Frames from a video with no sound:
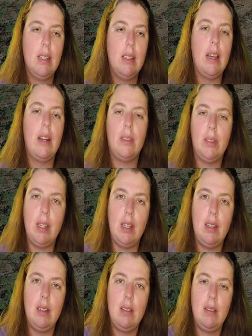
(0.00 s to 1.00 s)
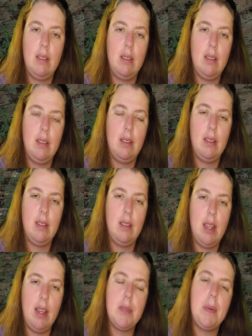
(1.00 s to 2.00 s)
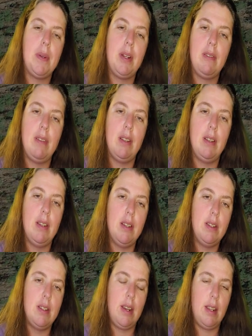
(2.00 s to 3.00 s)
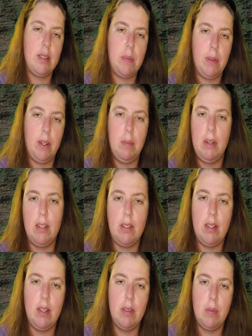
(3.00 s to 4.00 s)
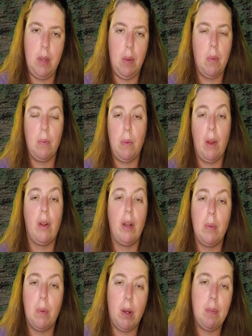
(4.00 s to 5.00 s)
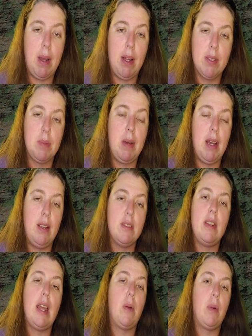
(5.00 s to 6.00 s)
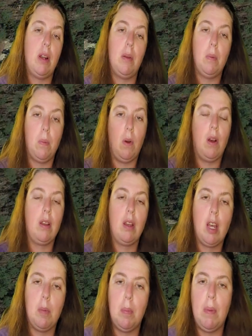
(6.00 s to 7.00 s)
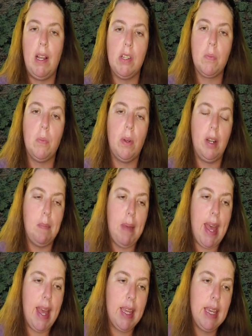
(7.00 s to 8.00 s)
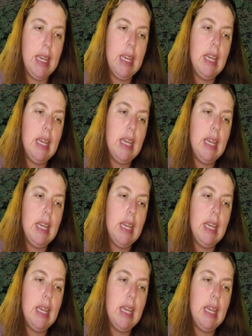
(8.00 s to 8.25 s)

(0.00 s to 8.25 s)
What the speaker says: not only exploring the village and exploring the munitions. We already walked miles and miles, and now we're going to walk a couple miles more in the back.